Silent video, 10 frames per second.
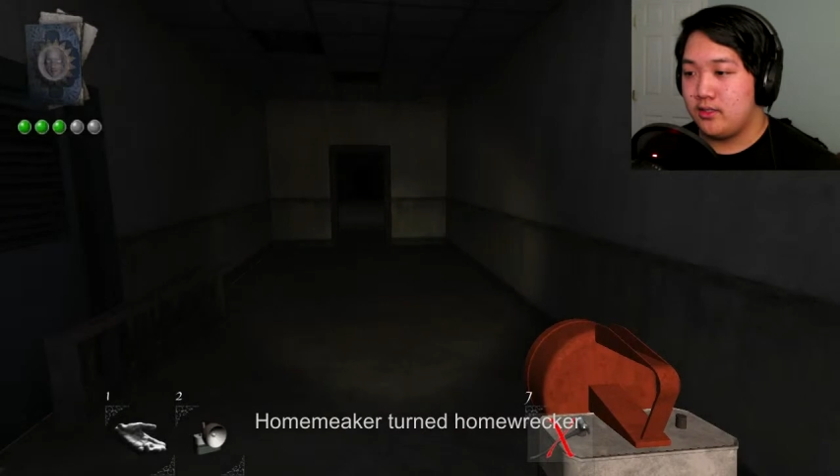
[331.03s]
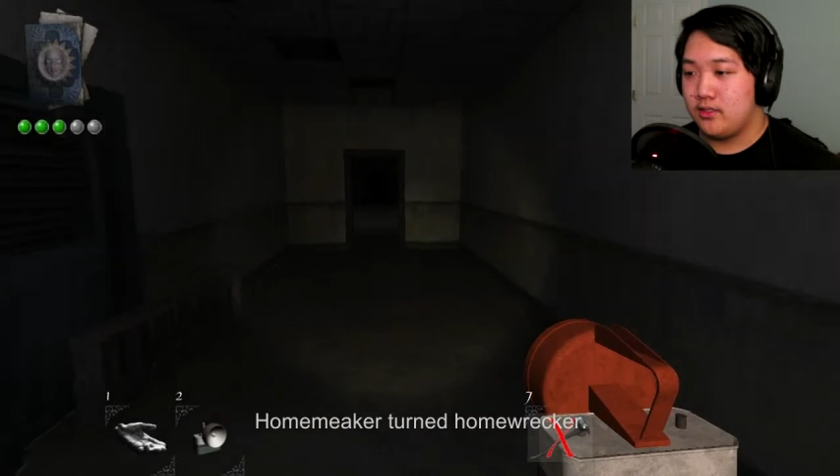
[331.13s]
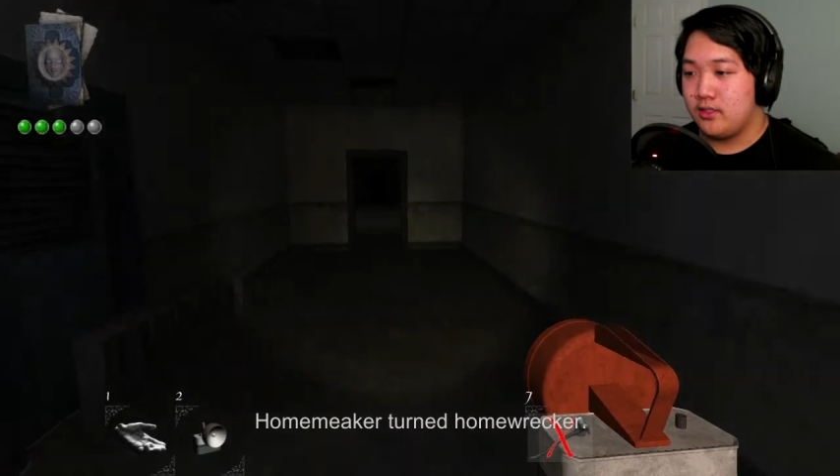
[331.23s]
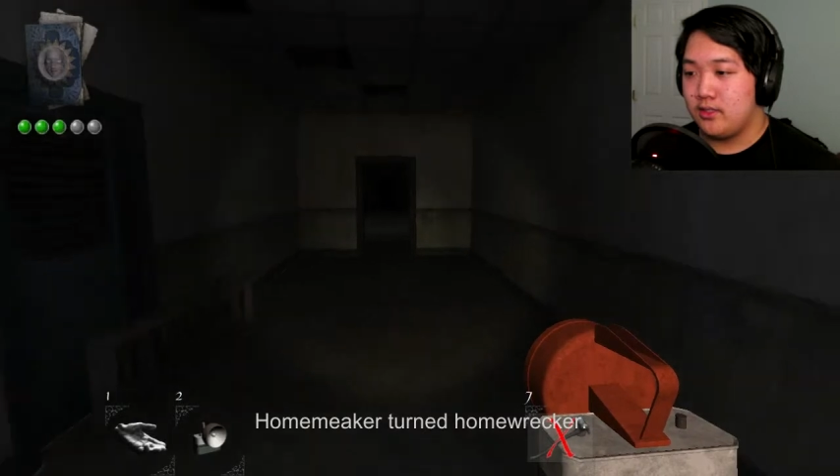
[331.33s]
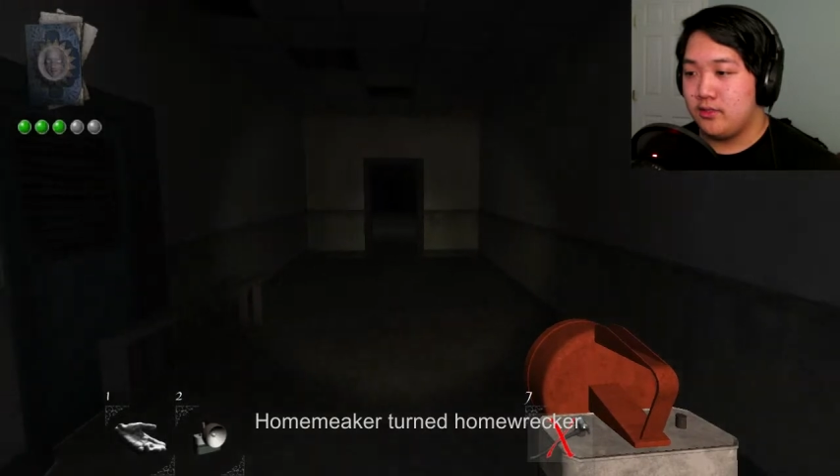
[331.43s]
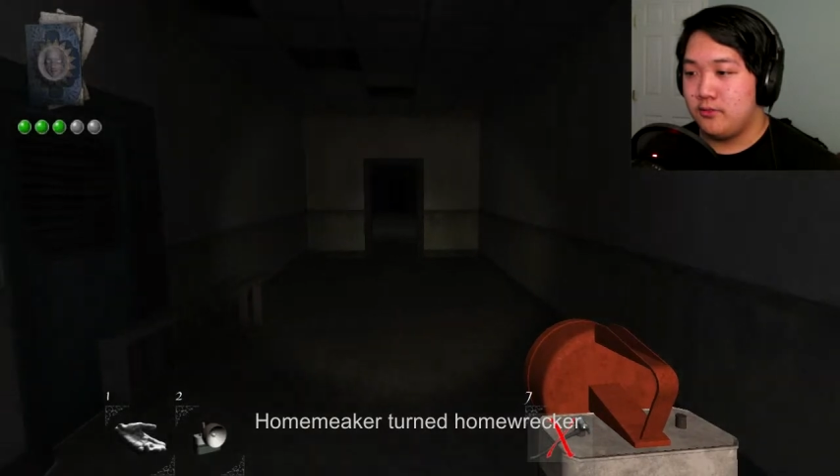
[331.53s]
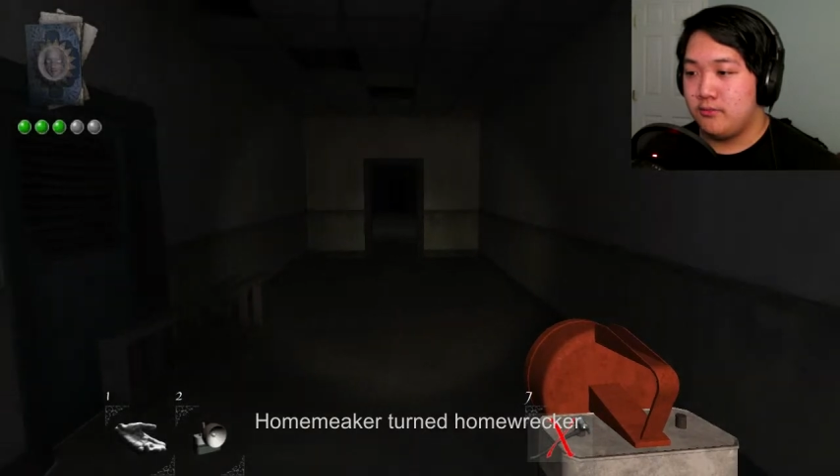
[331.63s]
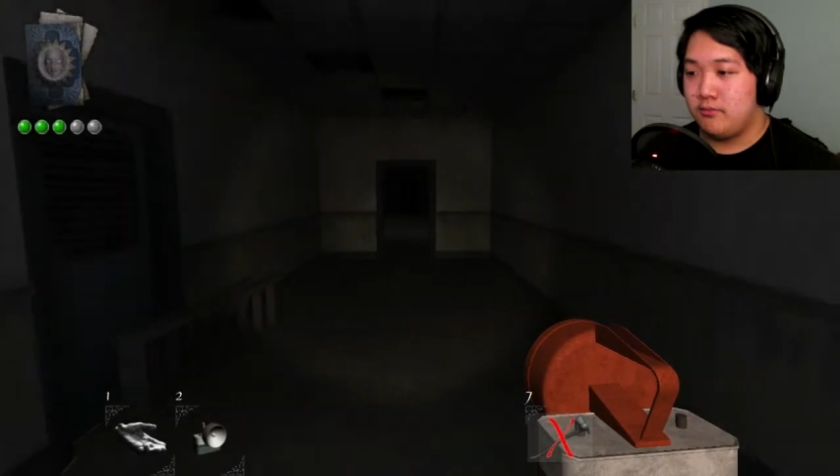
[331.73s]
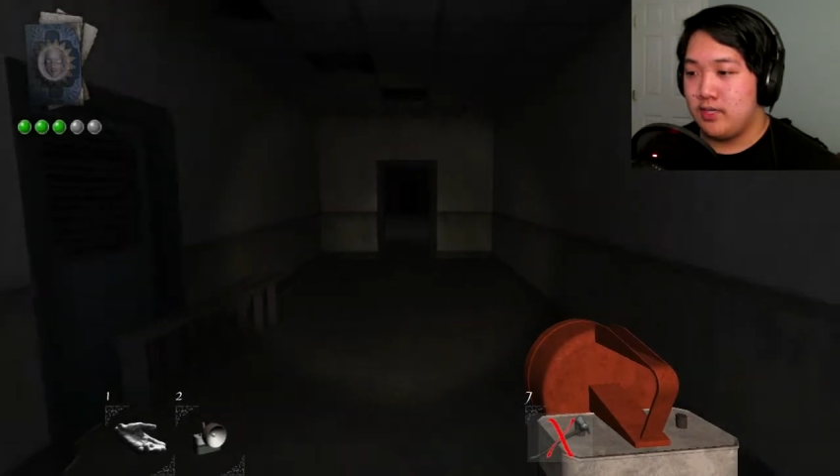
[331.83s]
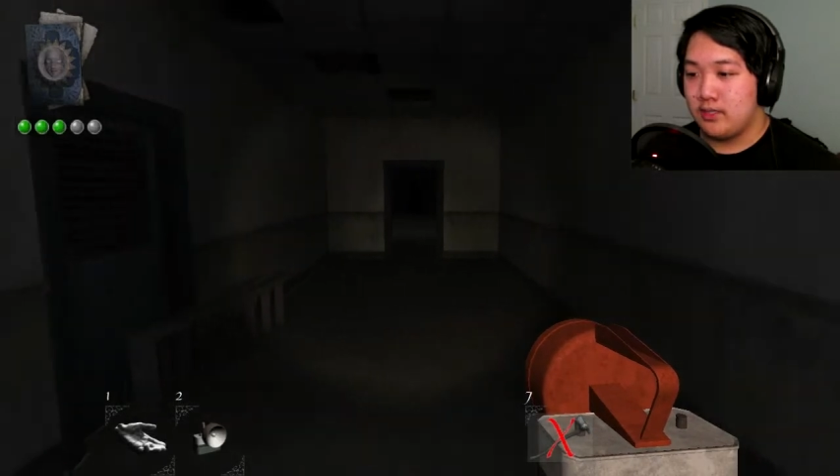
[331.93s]
turned
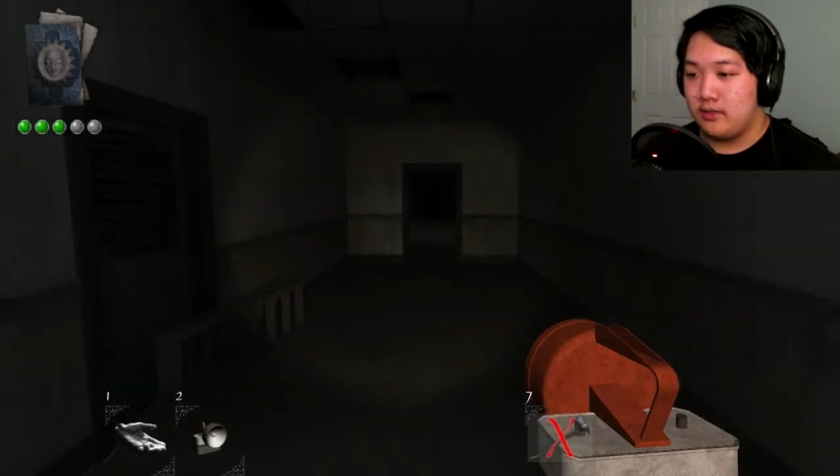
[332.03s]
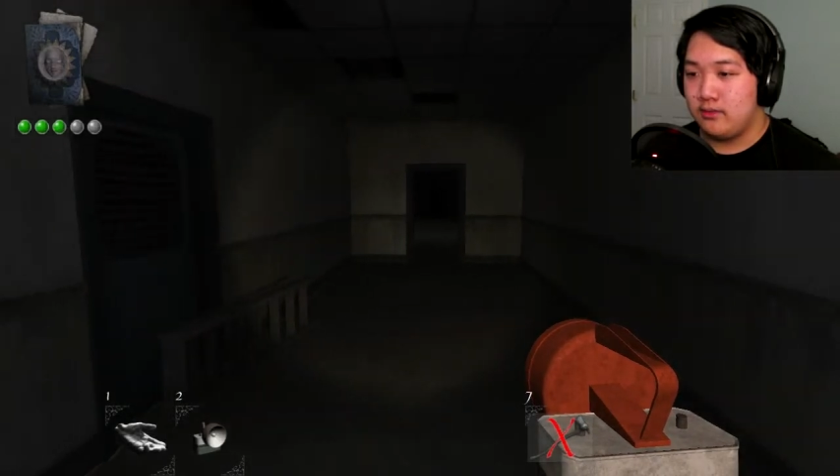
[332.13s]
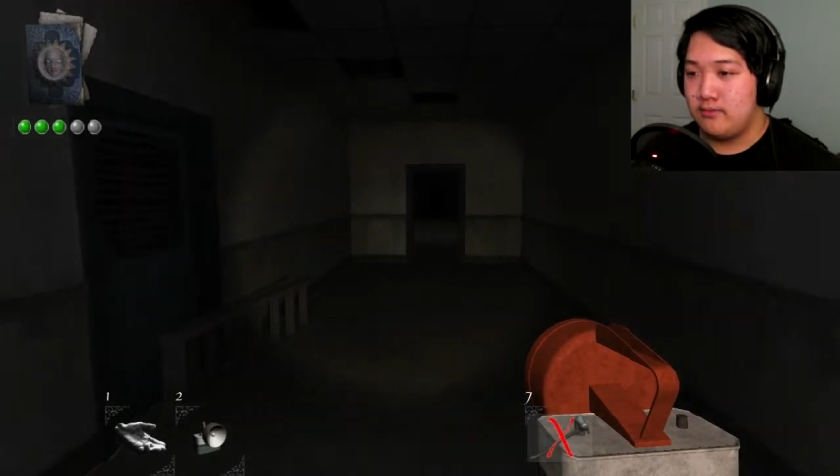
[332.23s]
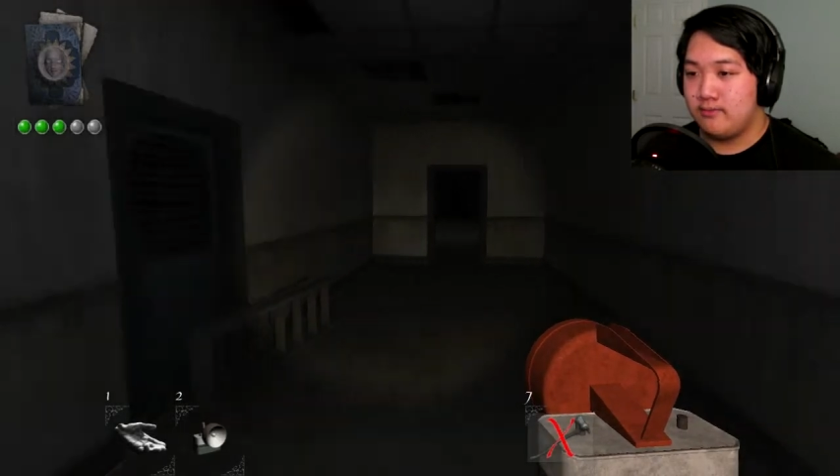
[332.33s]
home wrecker.